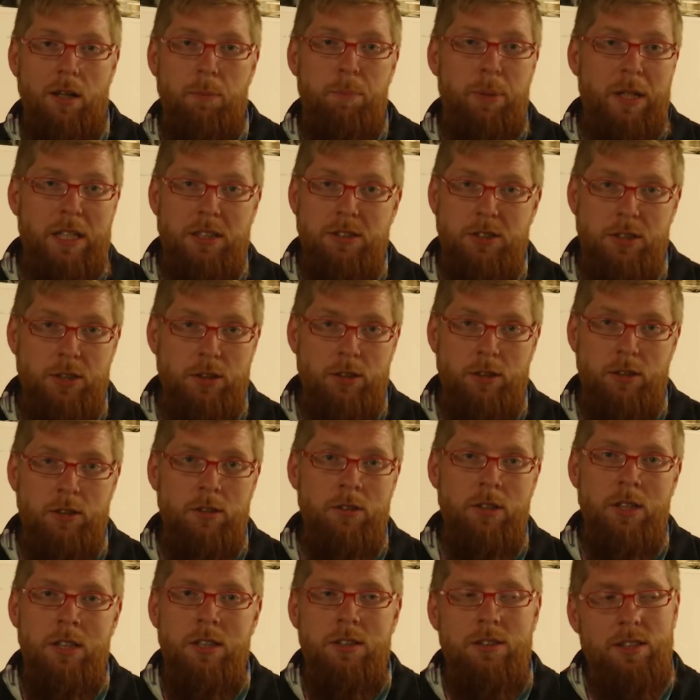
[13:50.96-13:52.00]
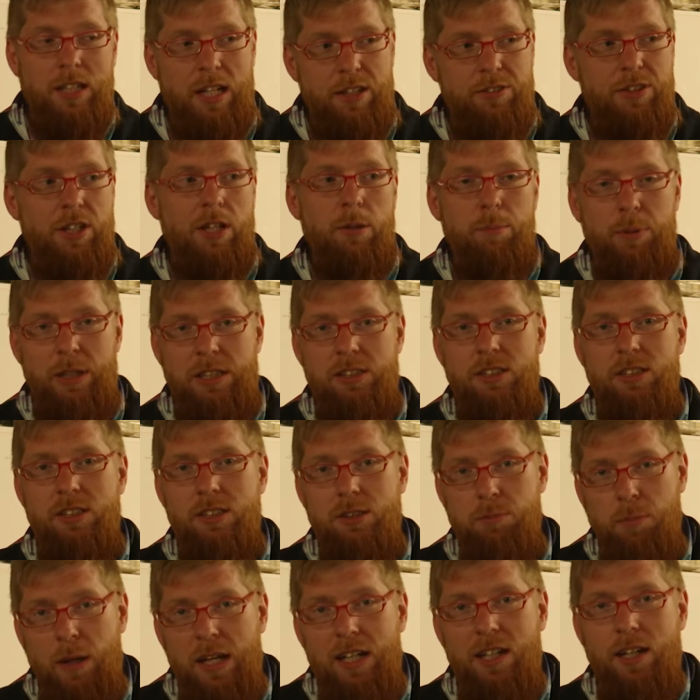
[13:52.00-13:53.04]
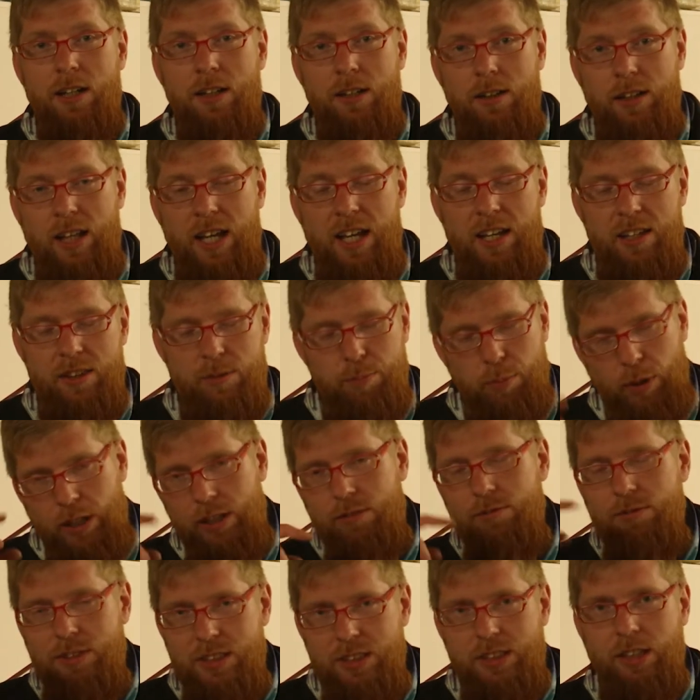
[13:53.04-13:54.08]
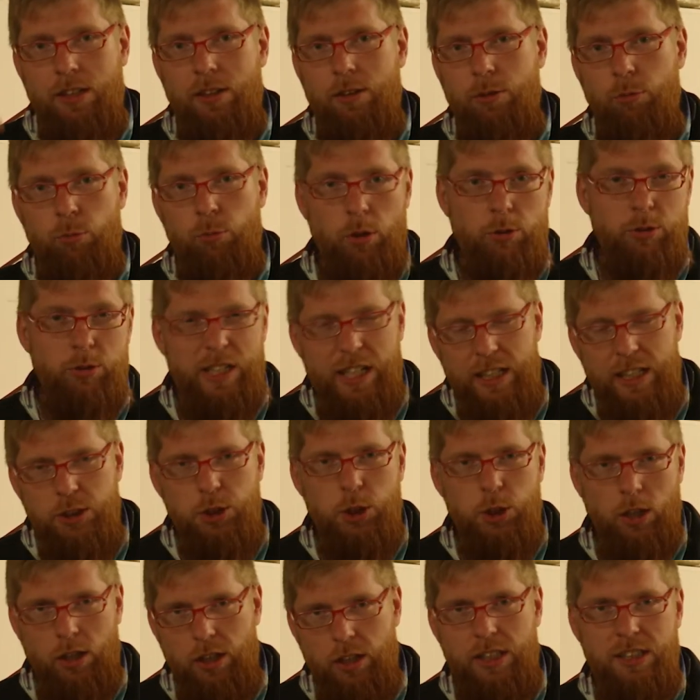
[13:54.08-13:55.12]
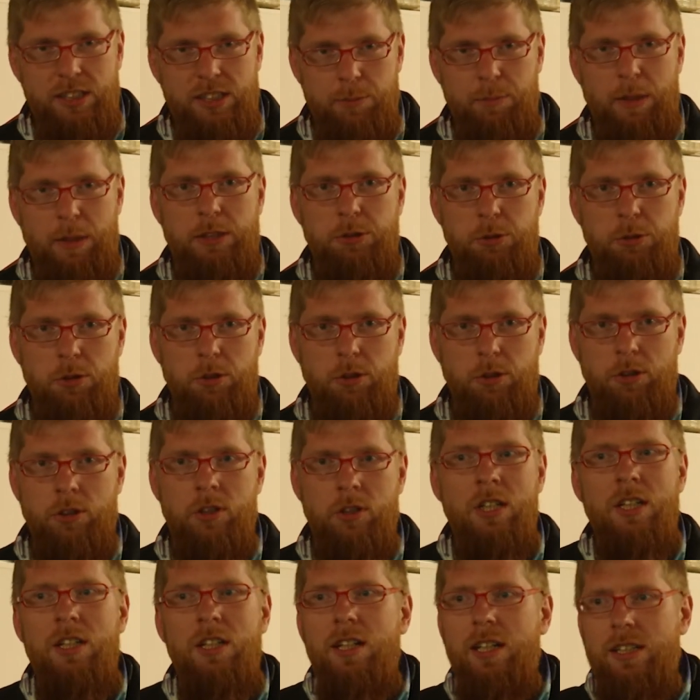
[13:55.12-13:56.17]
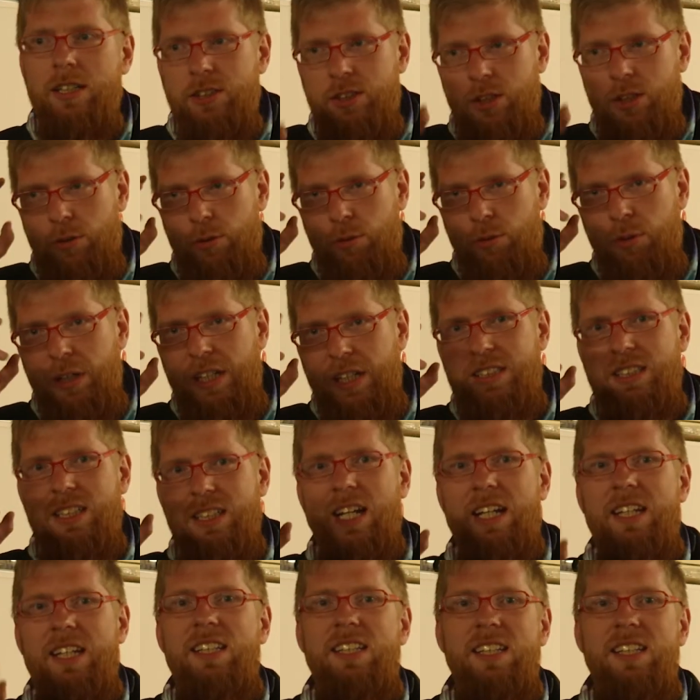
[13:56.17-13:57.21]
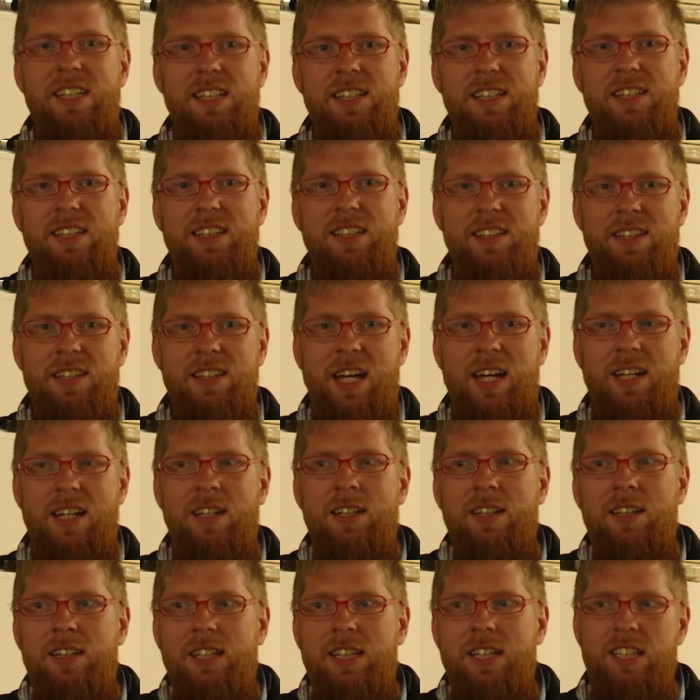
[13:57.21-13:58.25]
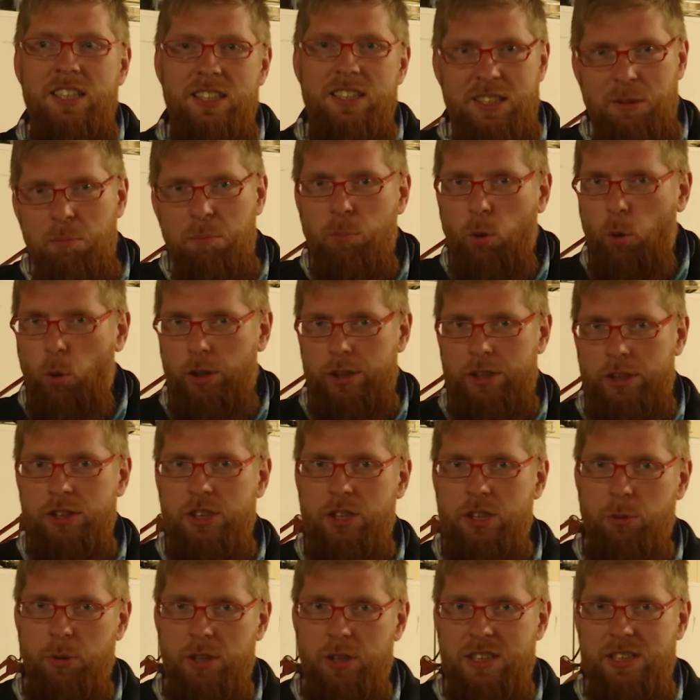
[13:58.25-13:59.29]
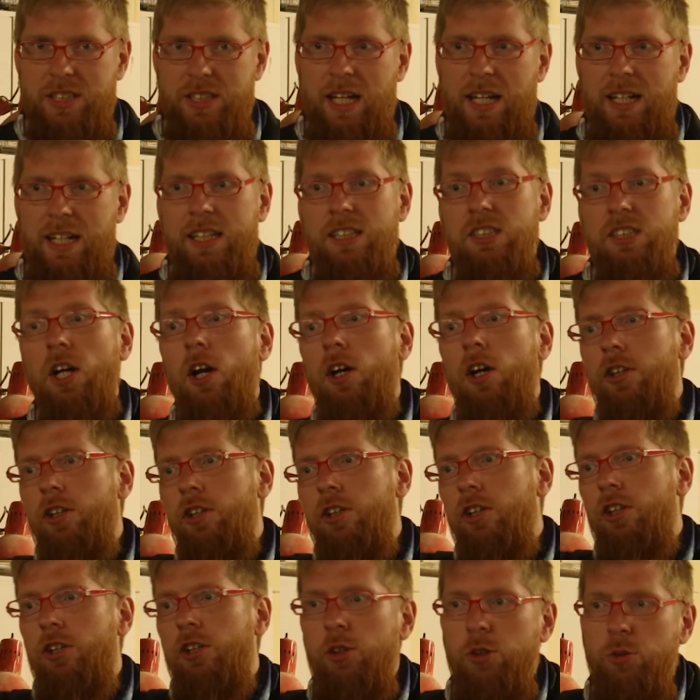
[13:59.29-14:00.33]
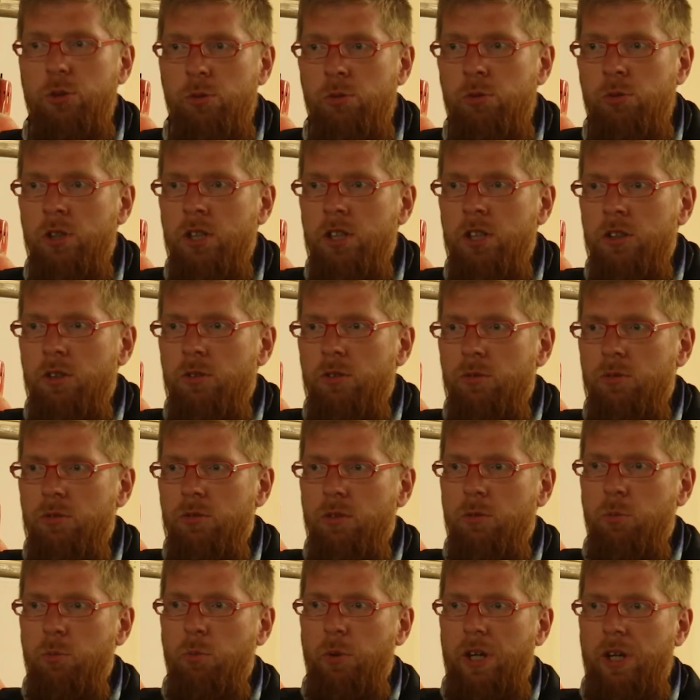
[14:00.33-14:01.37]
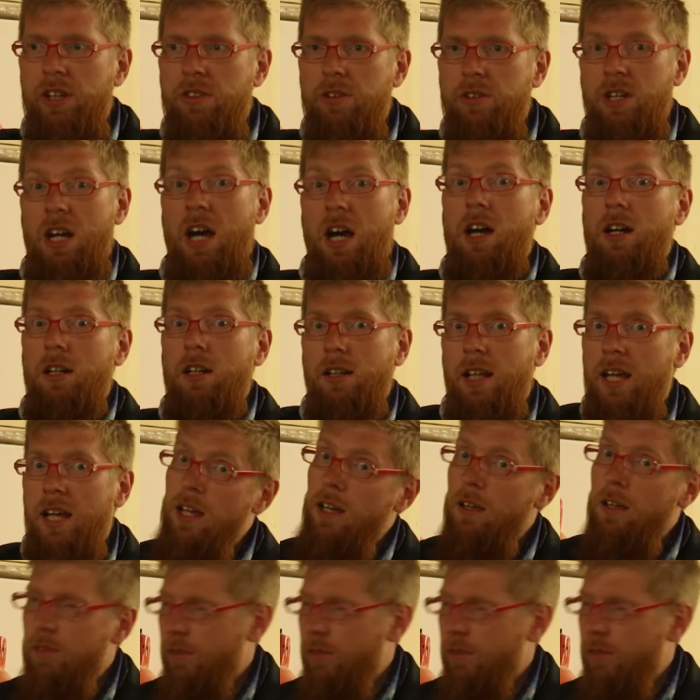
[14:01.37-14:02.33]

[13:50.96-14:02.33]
pencil, not that a pencil is made on the lathe, but still rotationally symmetrical. And so it's an idea that is important to us that is harder to do with not a lathe.